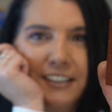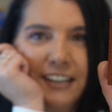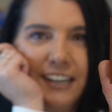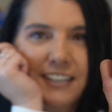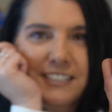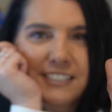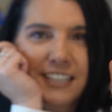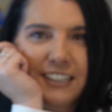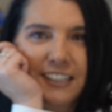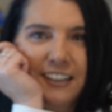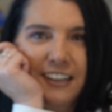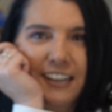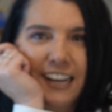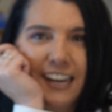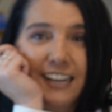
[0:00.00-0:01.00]
It has the
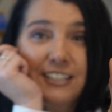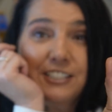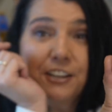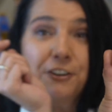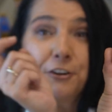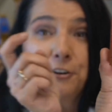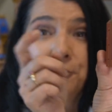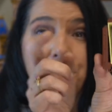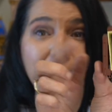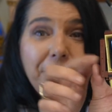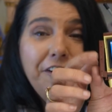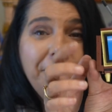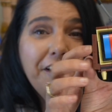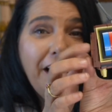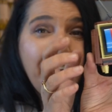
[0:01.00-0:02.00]
little legs. I don't know if you
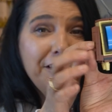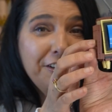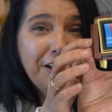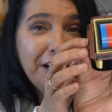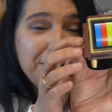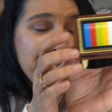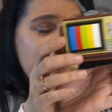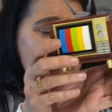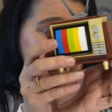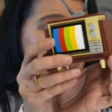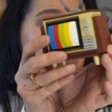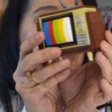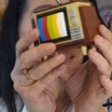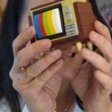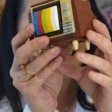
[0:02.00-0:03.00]
guys
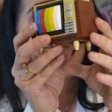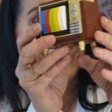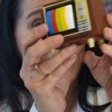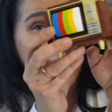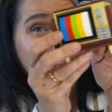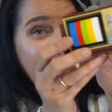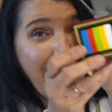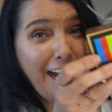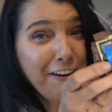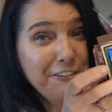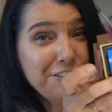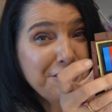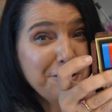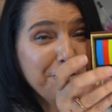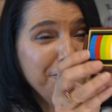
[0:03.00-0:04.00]
remember these. I
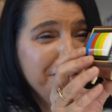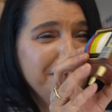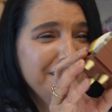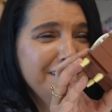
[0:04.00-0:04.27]
do.